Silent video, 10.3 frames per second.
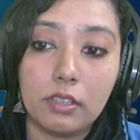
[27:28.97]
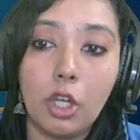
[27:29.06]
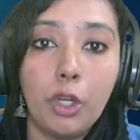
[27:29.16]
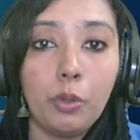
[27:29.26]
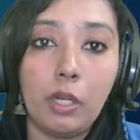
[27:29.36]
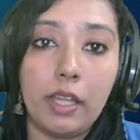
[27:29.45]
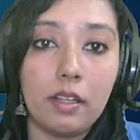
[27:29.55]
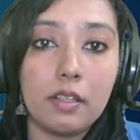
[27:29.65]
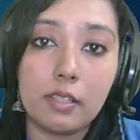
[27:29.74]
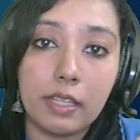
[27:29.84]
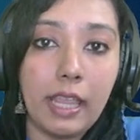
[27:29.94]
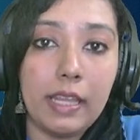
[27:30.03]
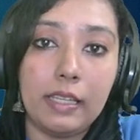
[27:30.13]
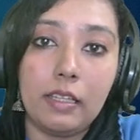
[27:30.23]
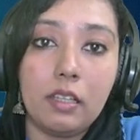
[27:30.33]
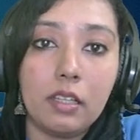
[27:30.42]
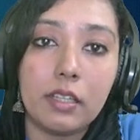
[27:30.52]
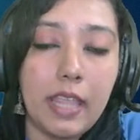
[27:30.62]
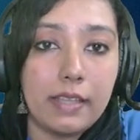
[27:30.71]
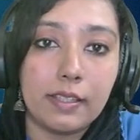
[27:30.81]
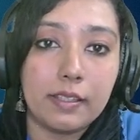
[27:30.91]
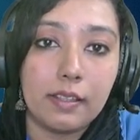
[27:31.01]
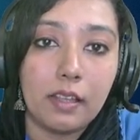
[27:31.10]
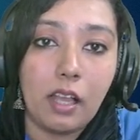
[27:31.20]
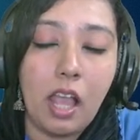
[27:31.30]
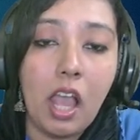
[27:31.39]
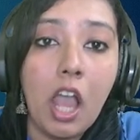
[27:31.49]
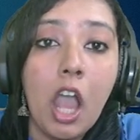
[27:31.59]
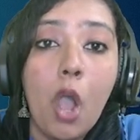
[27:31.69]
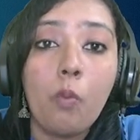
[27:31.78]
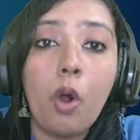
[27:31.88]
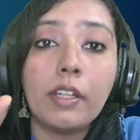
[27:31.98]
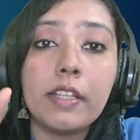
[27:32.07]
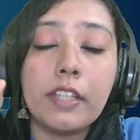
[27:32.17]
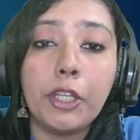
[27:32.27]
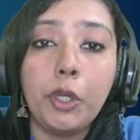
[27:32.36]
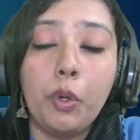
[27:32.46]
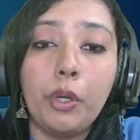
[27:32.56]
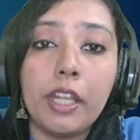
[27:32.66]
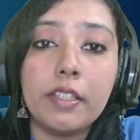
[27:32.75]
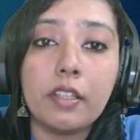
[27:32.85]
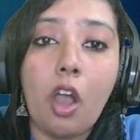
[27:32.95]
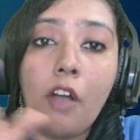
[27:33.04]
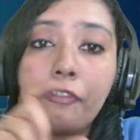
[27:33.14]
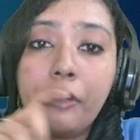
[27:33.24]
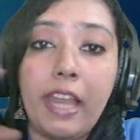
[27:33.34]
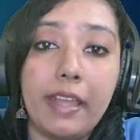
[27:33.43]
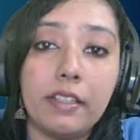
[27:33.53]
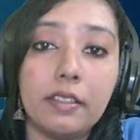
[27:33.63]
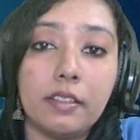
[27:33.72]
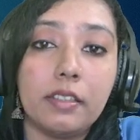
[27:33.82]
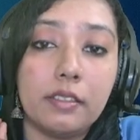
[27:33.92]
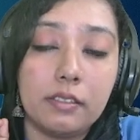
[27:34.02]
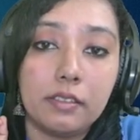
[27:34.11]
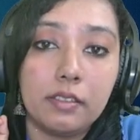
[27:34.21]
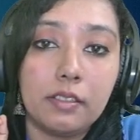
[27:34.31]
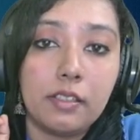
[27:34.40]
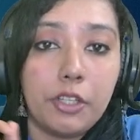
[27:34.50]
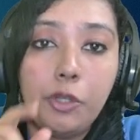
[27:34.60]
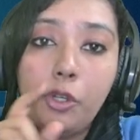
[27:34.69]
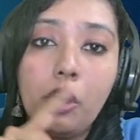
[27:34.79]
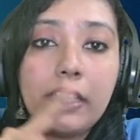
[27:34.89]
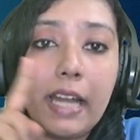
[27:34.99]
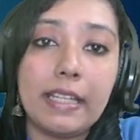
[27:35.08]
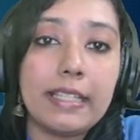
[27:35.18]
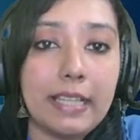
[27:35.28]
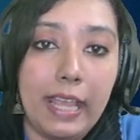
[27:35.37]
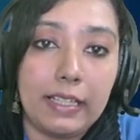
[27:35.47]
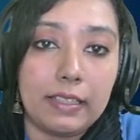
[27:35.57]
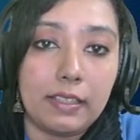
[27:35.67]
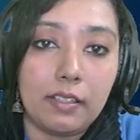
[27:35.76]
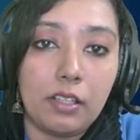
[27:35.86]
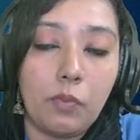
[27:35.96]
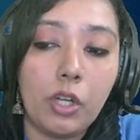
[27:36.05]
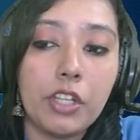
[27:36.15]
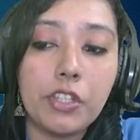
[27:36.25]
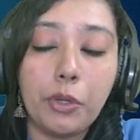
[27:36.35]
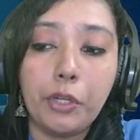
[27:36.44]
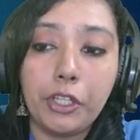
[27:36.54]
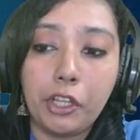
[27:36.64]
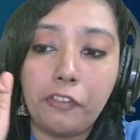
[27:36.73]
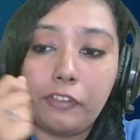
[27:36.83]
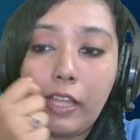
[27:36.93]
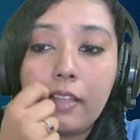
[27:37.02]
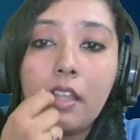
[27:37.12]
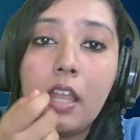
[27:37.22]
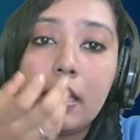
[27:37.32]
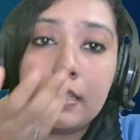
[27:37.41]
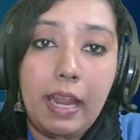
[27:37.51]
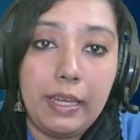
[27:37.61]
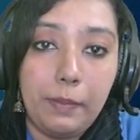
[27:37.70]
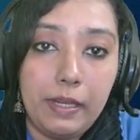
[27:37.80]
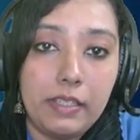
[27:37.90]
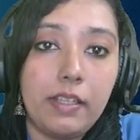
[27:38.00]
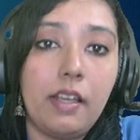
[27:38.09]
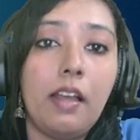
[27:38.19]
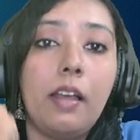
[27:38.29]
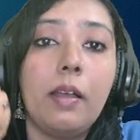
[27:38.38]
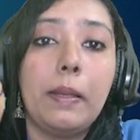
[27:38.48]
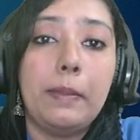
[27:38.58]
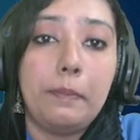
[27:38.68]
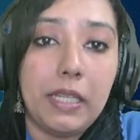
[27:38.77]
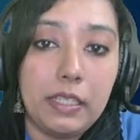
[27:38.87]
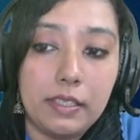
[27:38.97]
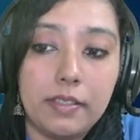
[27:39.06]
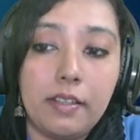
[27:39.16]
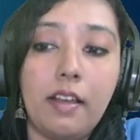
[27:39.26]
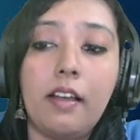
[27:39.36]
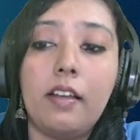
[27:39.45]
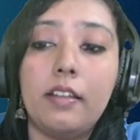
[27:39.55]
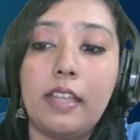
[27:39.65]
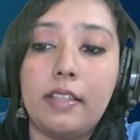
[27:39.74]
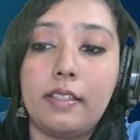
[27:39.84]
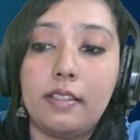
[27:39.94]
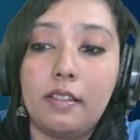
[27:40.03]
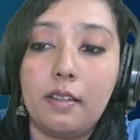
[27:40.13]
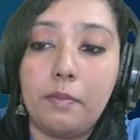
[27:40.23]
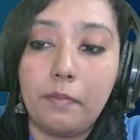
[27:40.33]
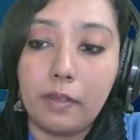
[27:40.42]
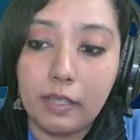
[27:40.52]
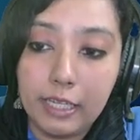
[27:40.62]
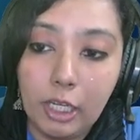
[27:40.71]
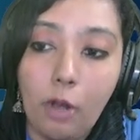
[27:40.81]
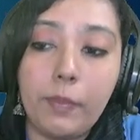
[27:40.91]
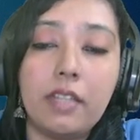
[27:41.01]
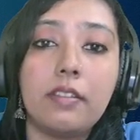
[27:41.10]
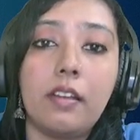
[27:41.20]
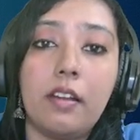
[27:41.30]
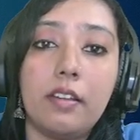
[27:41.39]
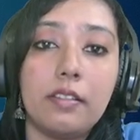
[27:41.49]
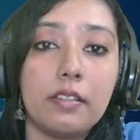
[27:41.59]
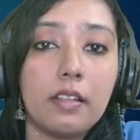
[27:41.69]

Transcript: Ruler, scale. Yes. What is the unit of length? You know that is length. What is the unit of length? Centimeter, meter, yes. Kilometers.